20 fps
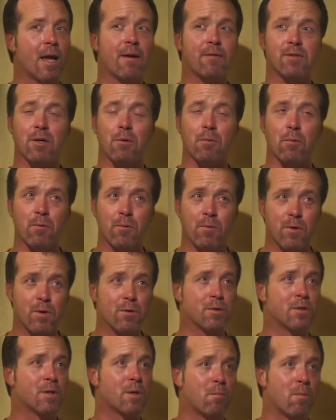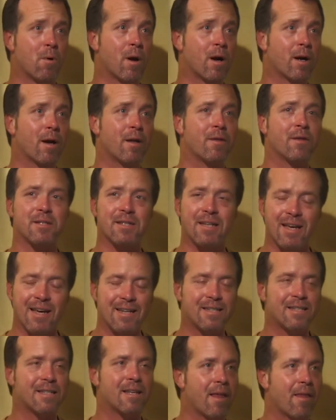if someone would do some work on this,
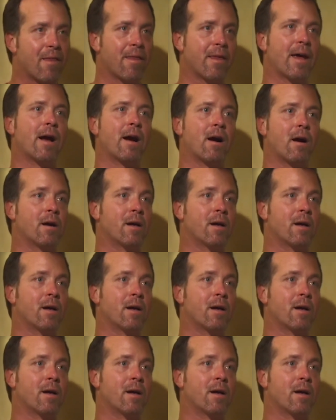it's there.